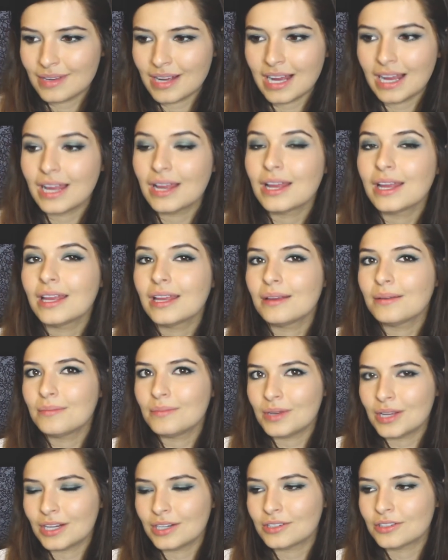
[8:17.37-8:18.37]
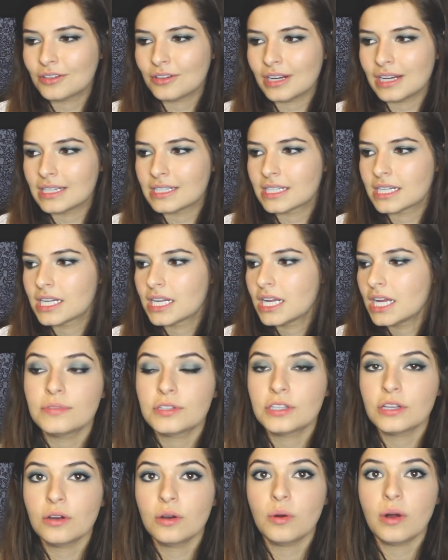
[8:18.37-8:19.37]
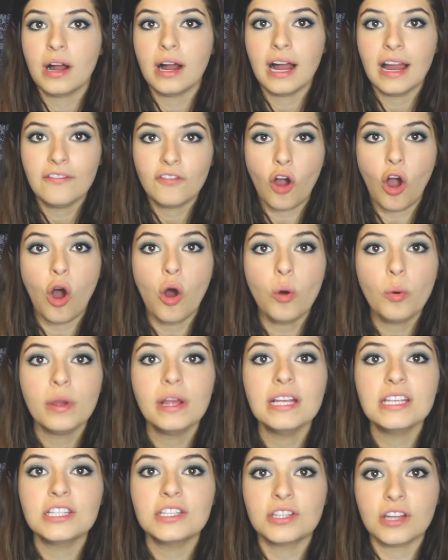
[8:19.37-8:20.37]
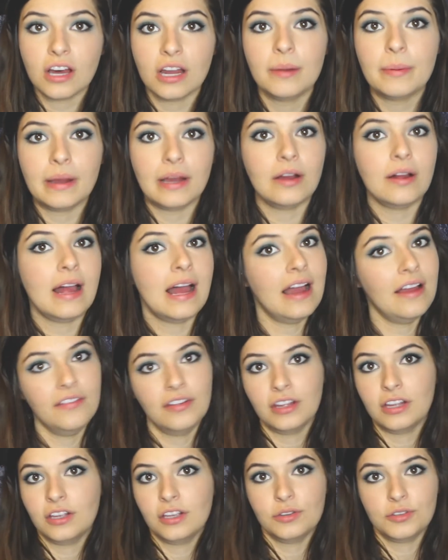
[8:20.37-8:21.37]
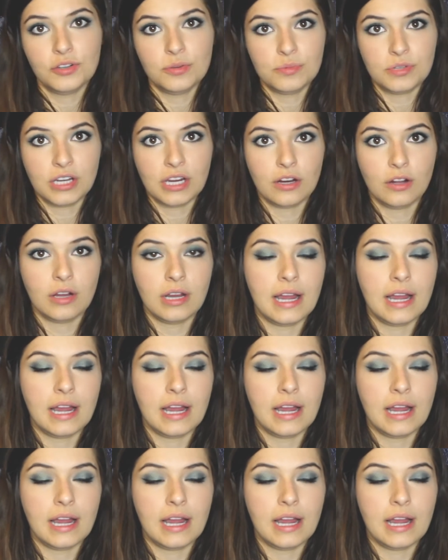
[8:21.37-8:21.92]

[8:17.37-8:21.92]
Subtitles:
I'm not great. So I've always thought about having a YouTube channel.